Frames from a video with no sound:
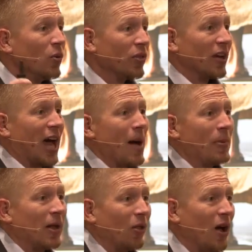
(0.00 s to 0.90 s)
with
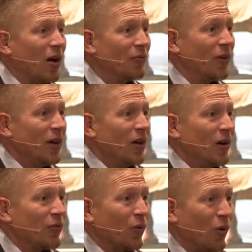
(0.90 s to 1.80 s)
agape love
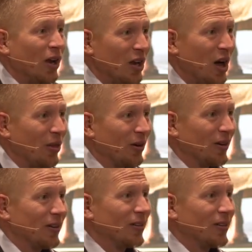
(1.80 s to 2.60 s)
for one another.